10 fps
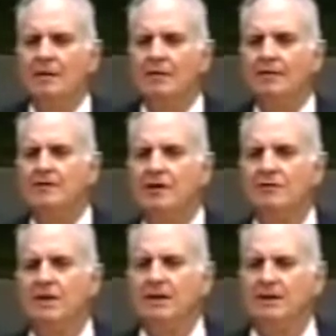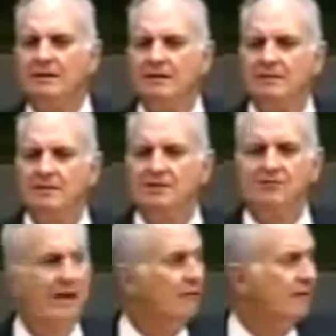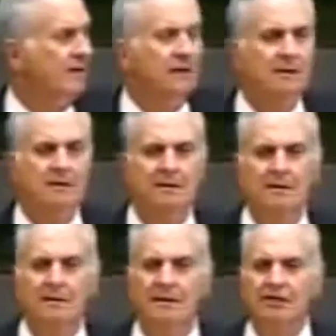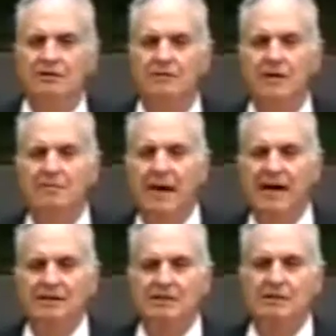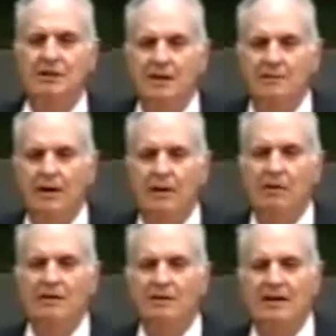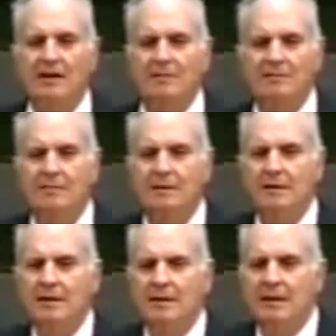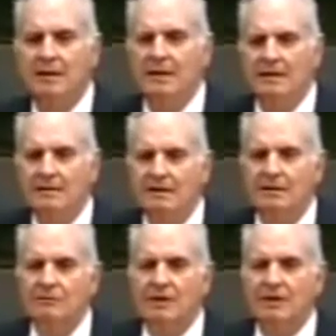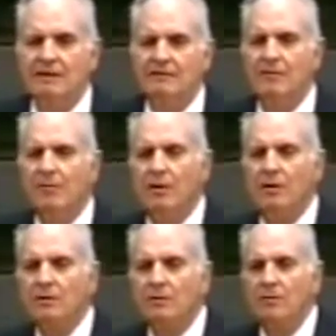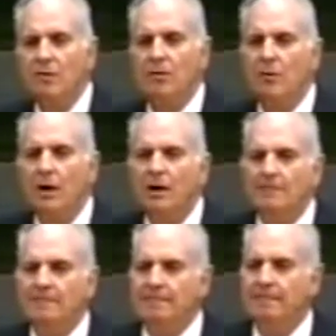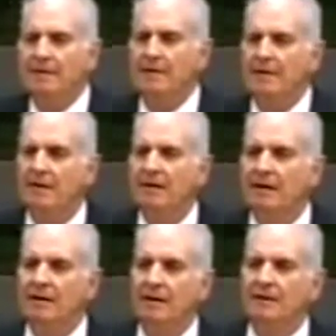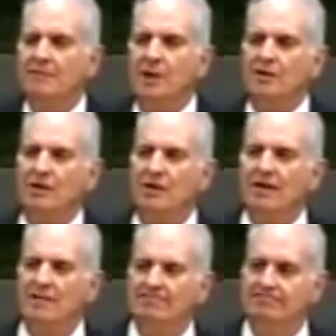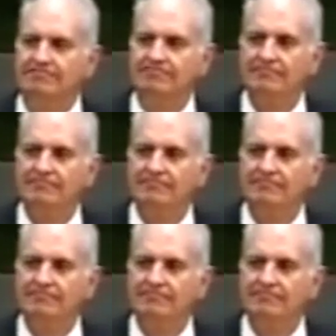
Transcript: Right over here is a lieutenant, just right over here. I used to run by his grave all the time lieutenant from World War One, mausoleum.